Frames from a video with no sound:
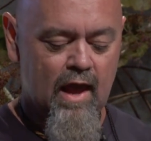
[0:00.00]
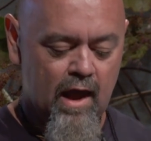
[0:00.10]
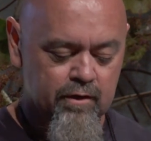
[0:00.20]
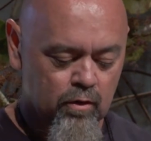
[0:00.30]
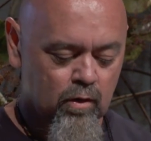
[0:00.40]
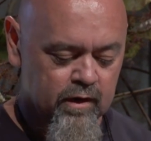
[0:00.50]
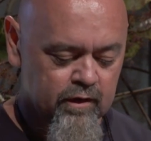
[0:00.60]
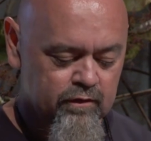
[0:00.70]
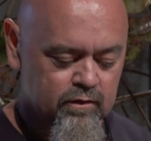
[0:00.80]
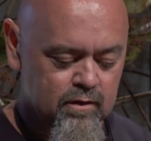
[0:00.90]
our
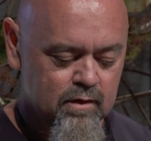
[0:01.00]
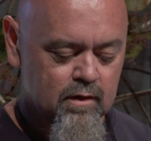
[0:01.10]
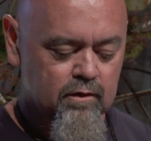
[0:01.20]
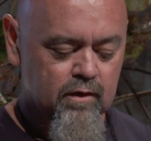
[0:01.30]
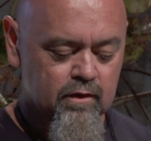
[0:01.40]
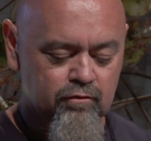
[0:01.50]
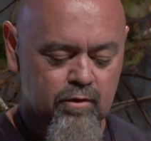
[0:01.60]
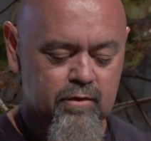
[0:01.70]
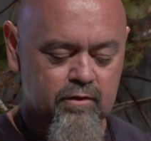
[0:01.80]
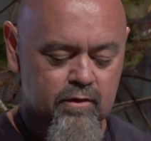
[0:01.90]
knowledge, to
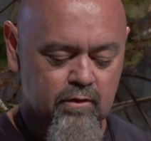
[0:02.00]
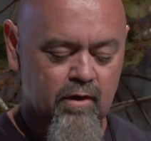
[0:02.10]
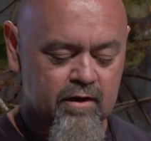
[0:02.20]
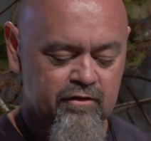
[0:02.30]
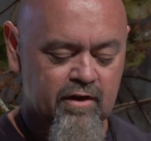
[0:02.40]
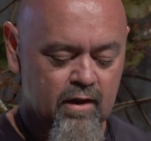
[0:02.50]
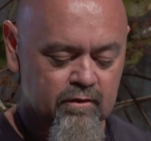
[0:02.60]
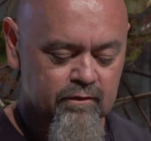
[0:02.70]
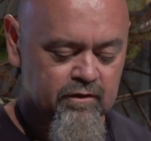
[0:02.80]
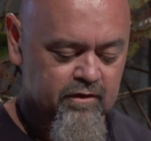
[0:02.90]
contribute to the greater
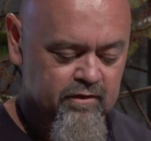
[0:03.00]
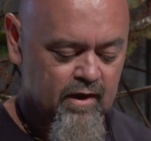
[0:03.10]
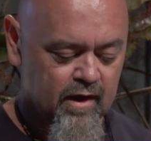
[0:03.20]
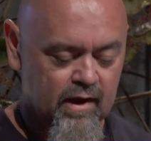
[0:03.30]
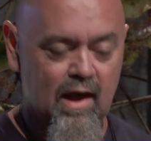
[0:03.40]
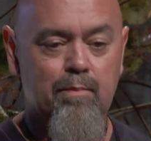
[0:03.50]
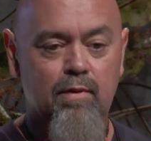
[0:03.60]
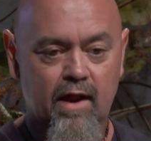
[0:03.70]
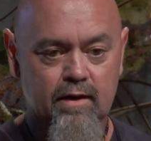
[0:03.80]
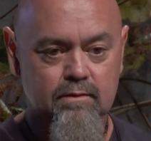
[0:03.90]
challenge of sustaining our
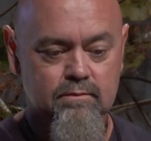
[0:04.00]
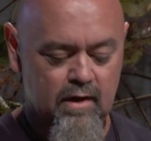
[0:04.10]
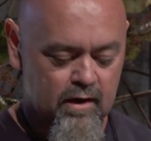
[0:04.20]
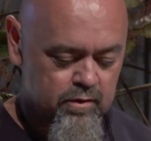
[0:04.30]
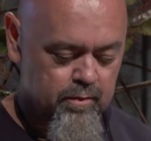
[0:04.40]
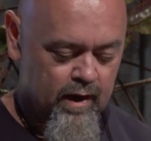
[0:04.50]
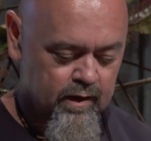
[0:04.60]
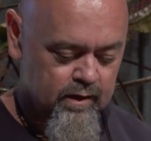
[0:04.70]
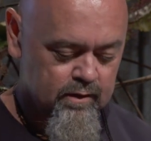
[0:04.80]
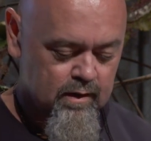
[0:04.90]
planet and
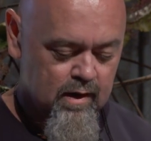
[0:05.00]
humanity